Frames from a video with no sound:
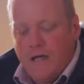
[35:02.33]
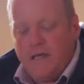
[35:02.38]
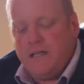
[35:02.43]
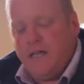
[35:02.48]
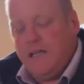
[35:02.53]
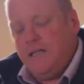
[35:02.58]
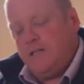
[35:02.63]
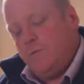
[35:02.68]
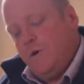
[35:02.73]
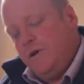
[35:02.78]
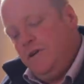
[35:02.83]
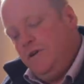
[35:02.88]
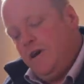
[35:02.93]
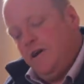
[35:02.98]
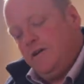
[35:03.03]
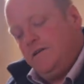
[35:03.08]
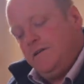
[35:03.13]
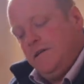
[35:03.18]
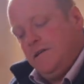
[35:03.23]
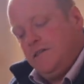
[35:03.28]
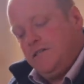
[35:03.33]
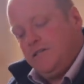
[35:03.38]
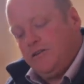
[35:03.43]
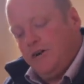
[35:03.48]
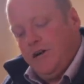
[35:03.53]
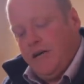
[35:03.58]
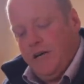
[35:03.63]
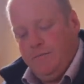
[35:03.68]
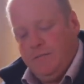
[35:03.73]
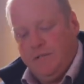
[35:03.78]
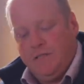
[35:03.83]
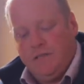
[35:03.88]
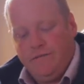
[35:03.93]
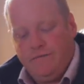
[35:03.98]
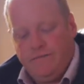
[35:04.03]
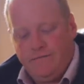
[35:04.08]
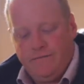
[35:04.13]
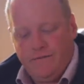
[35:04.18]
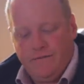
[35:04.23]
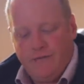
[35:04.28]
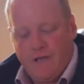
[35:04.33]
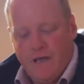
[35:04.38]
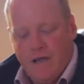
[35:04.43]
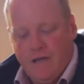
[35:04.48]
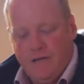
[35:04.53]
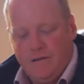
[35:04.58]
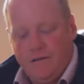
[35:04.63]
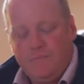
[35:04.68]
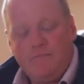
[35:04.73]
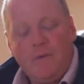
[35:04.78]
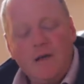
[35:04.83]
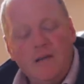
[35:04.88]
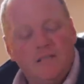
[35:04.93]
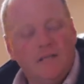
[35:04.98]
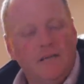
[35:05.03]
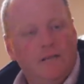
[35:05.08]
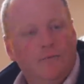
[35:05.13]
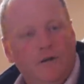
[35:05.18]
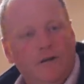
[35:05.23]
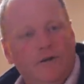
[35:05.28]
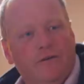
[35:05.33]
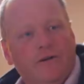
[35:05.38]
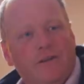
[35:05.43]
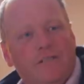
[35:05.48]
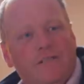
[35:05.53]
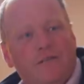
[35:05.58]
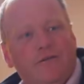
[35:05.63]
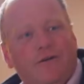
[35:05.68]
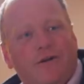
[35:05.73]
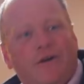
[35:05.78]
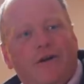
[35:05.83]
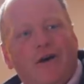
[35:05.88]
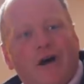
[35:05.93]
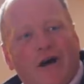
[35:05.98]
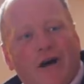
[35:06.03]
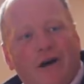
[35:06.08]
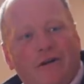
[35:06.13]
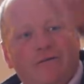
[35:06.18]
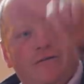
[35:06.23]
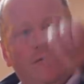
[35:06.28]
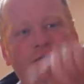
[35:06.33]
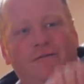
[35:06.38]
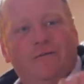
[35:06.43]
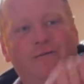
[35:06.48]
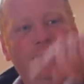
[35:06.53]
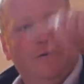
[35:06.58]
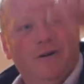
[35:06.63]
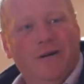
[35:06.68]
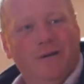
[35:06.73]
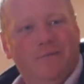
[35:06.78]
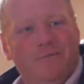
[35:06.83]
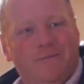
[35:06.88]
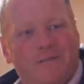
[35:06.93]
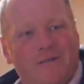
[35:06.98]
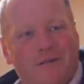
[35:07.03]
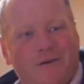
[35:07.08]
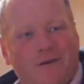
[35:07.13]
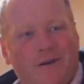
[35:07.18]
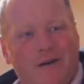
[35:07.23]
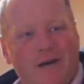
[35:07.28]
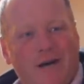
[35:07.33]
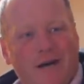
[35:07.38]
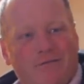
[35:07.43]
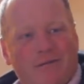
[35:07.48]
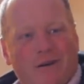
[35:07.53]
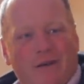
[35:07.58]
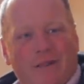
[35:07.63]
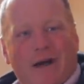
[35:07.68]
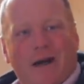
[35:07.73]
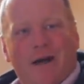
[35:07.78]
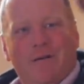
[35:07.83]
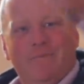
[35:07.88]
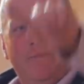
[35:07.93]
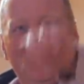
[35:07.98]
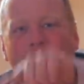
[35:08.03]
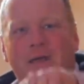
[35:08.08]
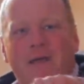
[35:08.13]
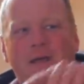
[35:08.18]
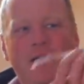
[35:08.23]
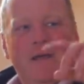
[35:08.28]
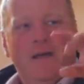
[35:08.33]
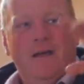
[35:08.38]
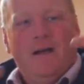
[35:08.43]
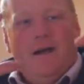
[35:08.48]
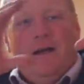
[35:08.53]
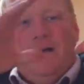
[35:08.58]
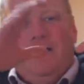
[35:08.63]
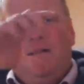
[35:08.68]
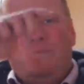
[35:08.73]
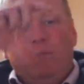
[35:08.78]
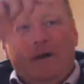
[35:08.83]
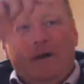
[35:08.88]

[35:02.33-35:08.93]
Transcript: it, it's when you go to the extremes of anything. Basically, what you got is you got a curve, right? So you've got a curve like that. Yeah. And